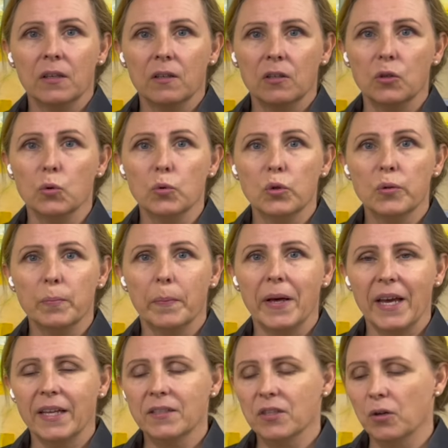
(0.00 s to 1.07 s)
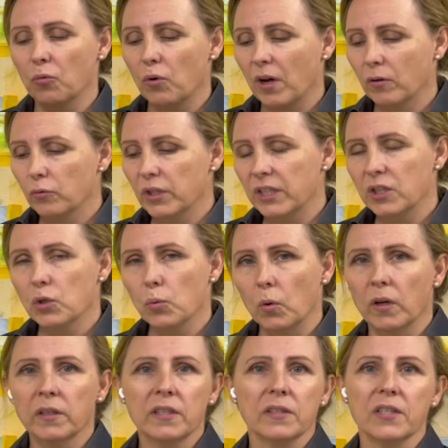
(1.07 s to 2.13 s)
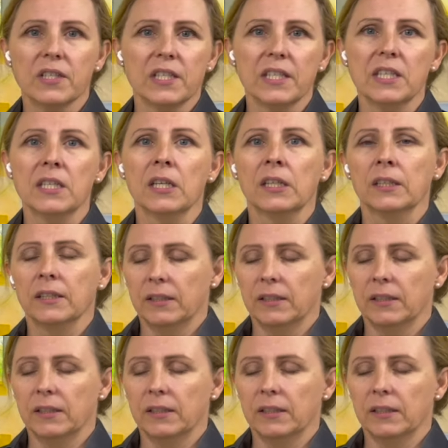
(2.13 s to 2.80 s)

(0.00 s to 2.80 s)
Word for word: loose mat around each one and see.